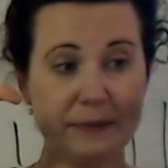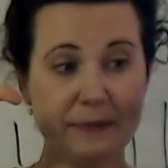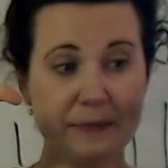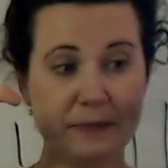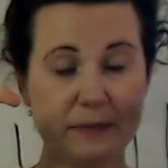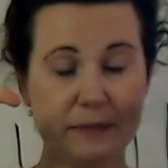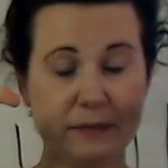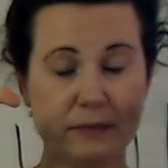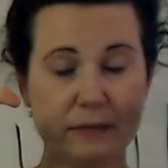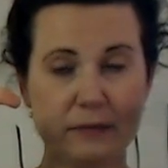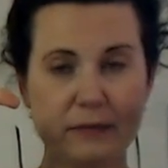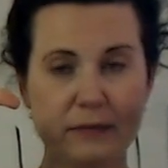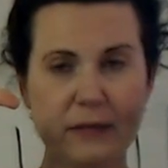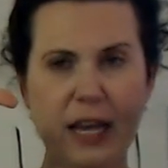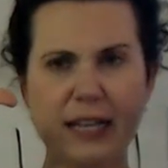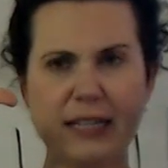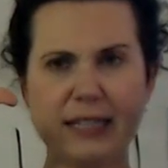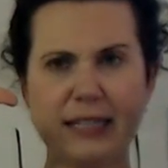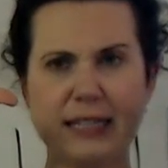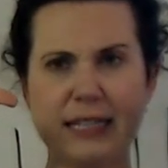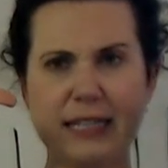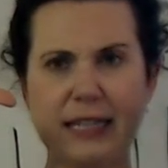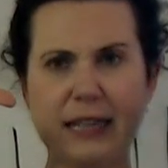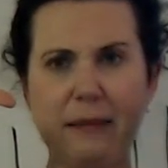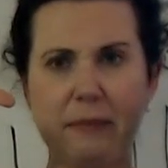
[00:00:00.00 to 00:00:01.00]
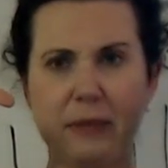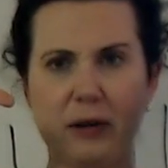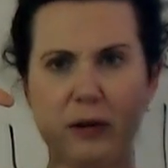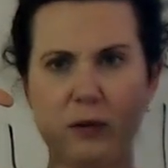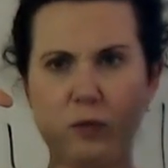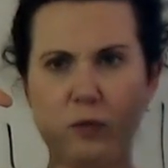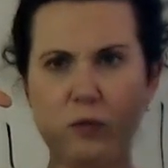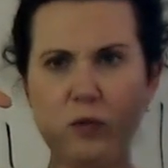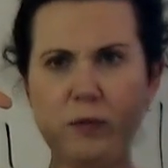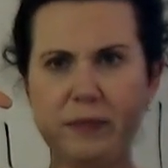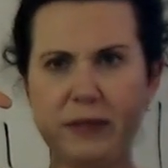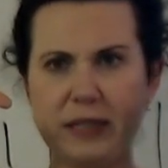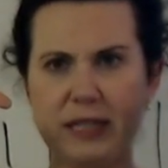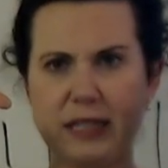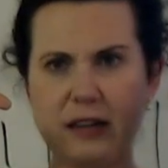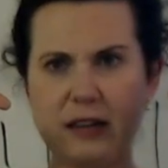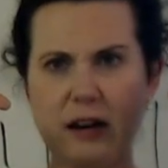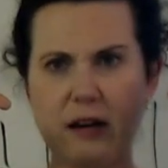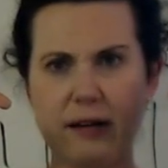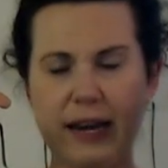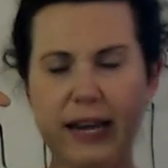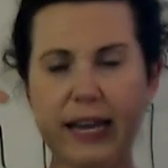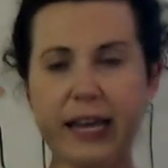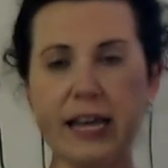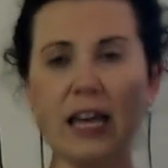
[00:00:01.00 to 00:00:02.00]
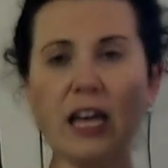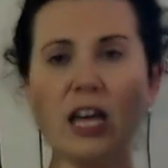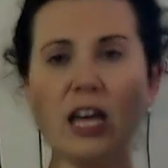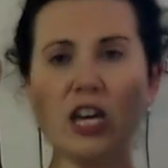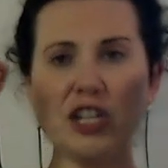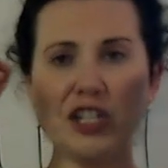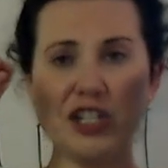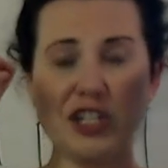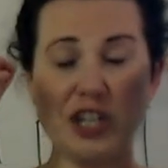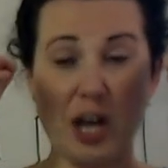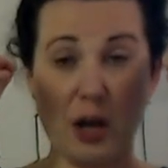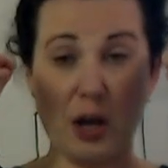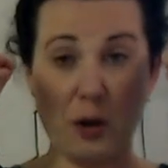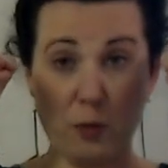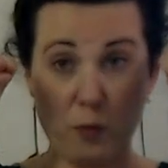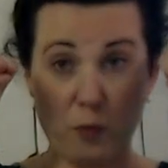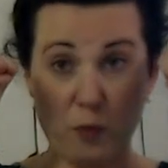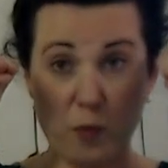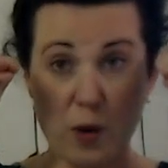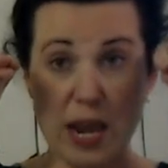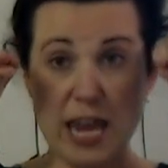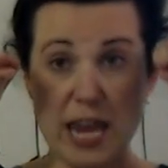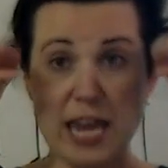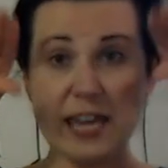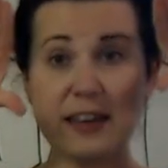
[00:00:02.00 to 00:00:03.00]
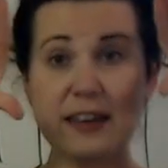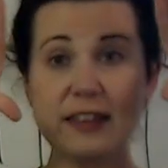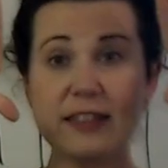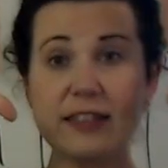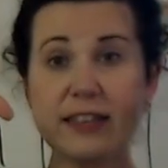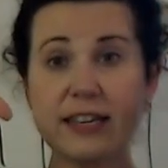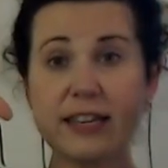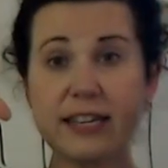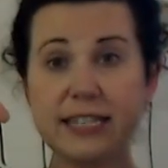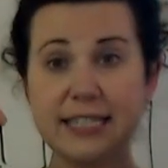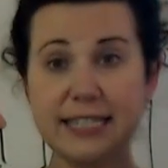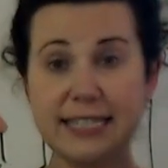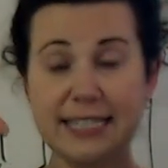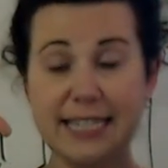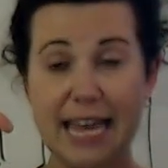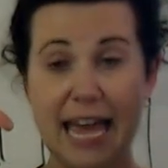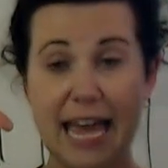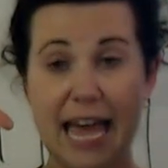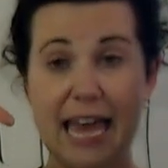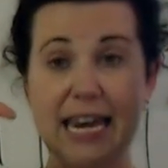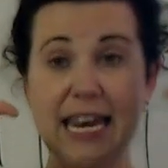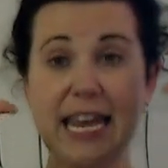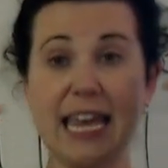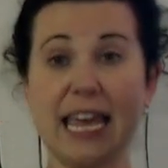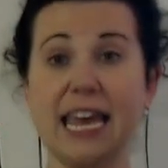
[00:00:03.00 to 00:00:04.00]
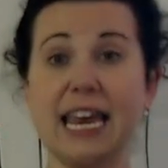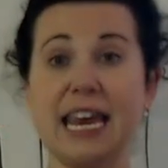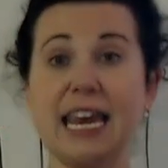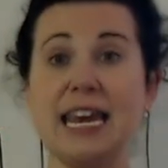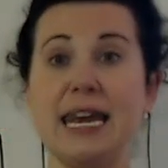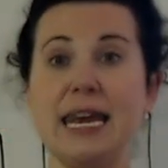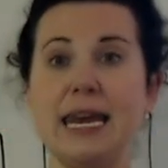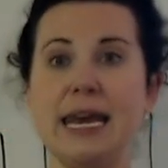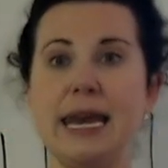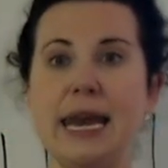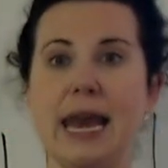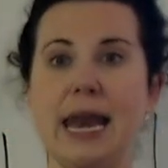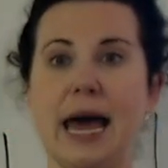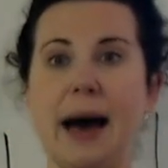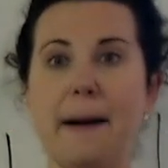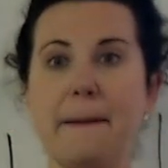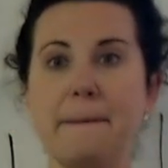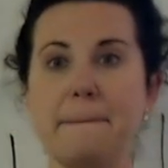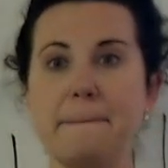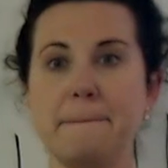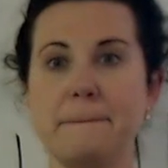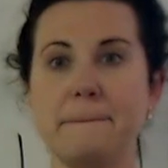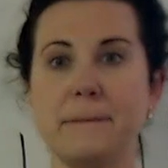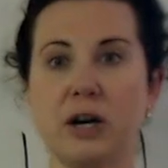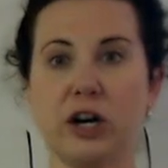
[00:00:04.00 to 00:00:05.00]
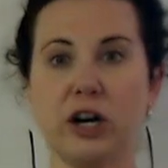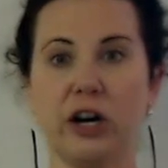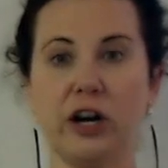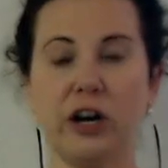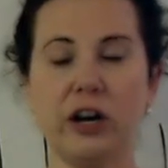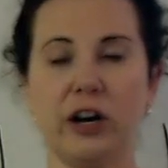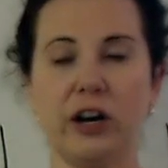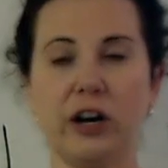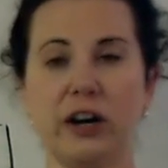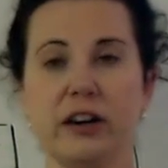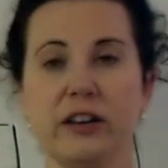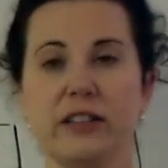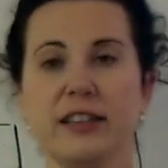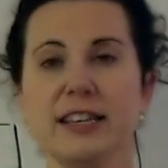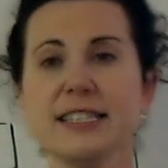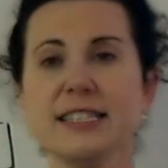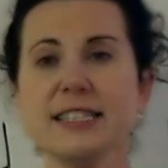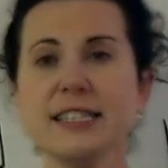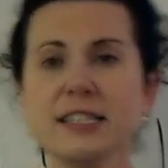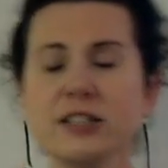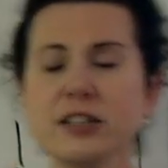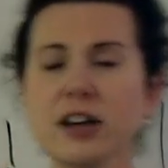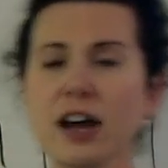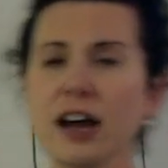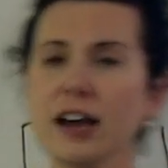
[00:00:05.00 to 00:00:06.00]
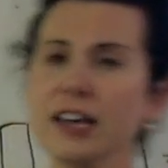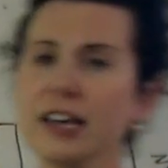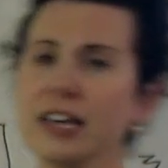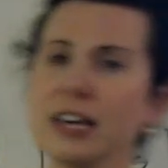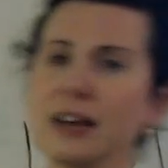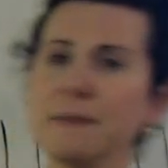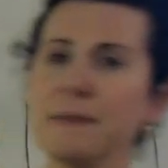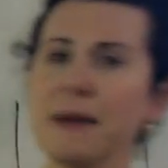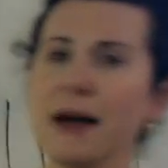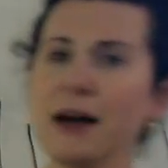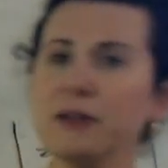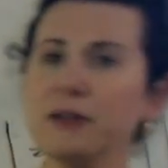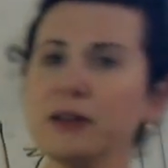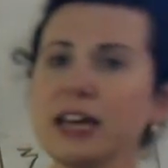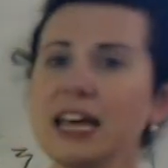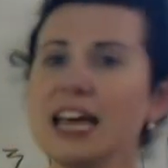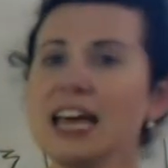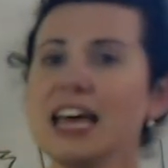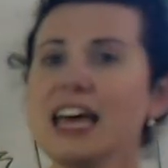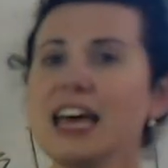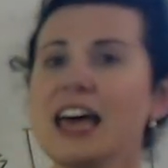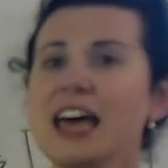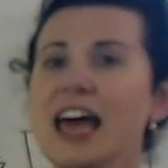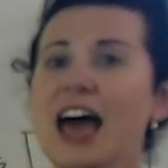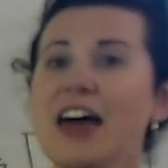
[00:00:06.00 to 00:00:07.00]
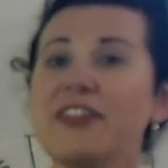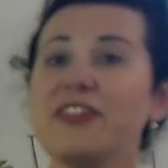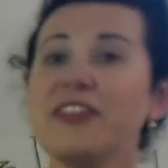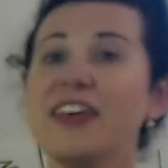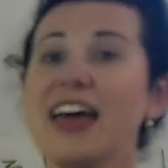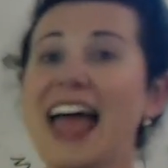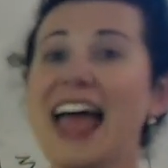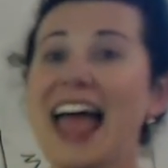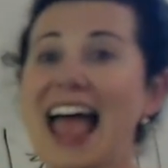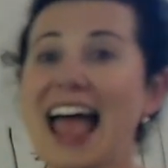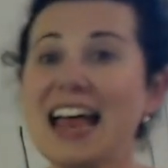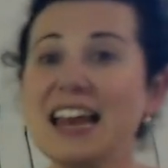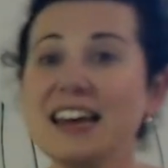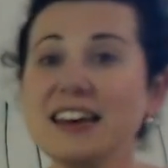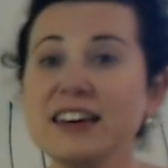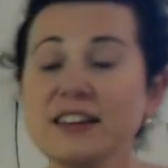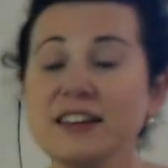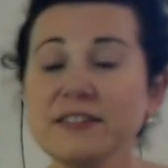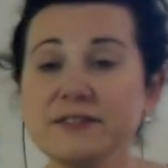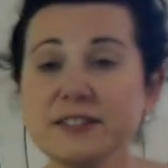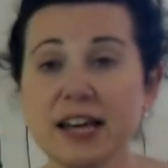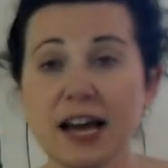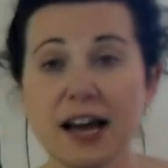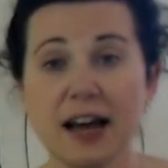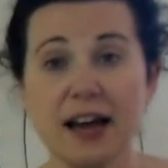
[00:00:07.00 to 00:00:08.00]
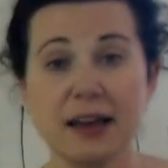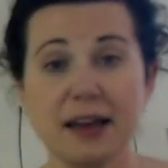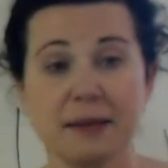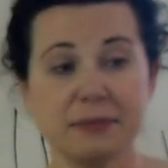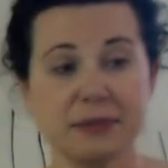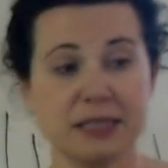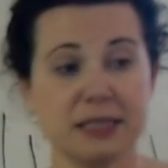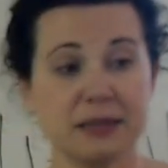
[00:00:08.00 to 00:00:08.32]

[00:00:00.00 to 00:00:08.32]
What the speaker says: Not slumber, oops, sorry. Shall wake the dead in number. This is talking about at the end of times.